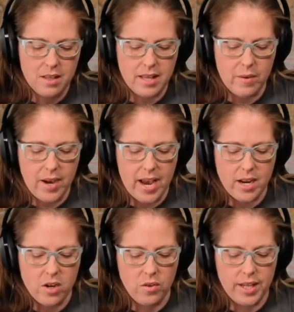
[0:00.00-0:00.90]
That way I
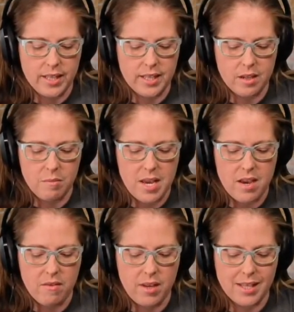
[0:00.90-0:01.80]
know that it's going
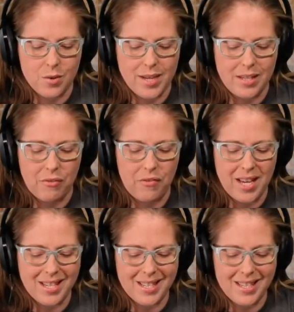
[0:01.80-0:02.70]
to
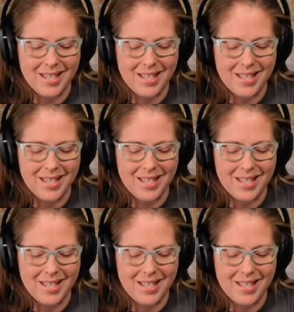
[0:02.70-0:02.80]
fit